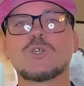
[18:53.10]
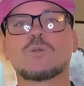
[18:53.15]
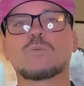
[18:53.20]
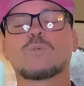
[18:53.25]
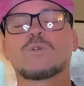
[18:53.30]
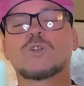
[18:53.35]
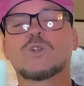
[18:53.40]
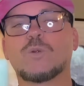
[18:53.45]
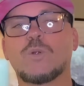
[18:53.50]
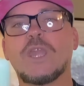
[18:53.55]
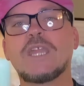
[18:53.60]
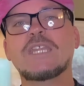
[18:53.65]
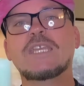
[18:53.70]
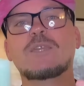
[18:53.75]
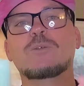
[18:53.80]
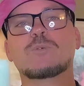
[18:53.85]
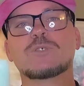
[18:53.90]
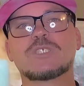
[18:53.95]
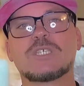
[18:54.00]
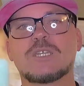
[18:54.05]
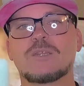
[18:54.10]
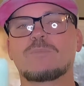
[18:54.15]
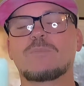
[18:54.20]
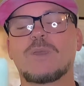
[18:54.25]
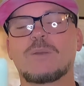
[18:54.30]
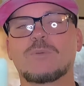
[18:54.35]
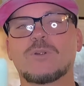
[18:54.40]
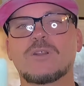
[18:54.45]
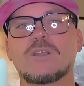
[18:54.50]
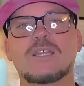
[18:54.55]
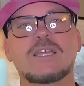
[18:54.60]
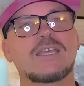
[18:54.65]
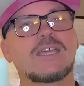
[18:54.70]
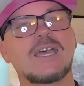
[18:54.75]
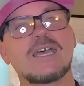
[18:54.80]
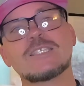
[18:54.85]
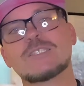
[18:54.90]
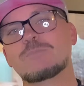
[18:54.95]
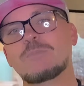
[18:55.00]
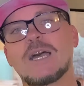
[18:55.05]
where Grady was going to remember,
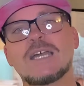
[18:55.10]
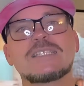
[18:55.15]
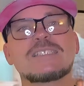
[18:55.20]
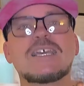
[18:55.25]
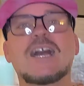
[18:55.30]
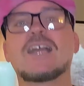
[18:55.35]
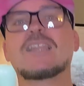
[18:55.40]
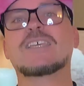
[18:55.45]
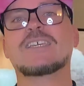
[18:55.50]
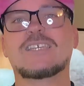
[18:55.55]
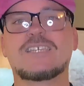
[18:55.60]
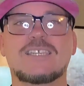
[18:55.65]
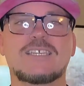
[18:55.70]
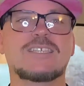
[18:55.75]
that's my Dolly.